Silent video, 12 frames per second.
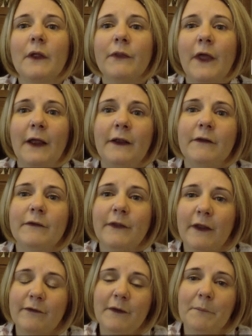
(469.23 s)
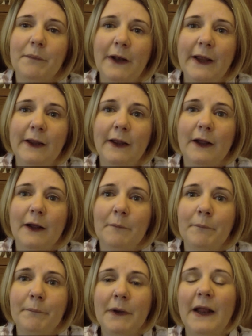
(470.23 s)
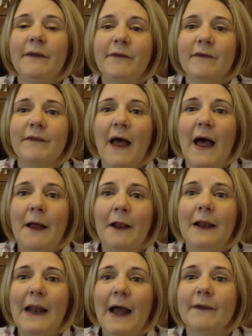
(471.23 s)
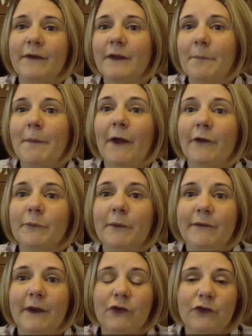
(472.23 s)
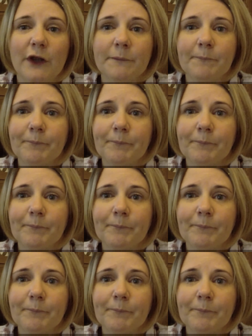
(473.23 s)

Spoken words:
They simply places their legs in the best position,